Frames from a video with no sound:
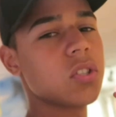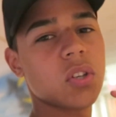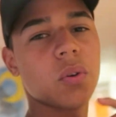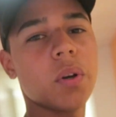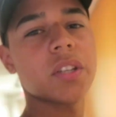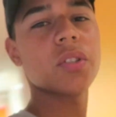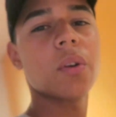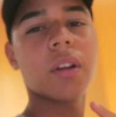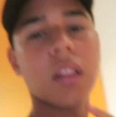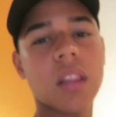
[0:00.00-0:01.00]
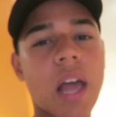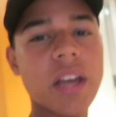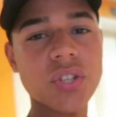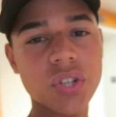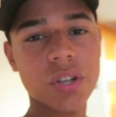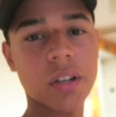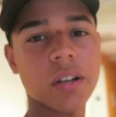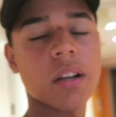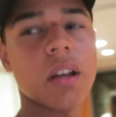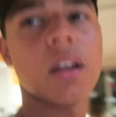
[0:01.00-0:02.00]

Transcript: So quick story, last year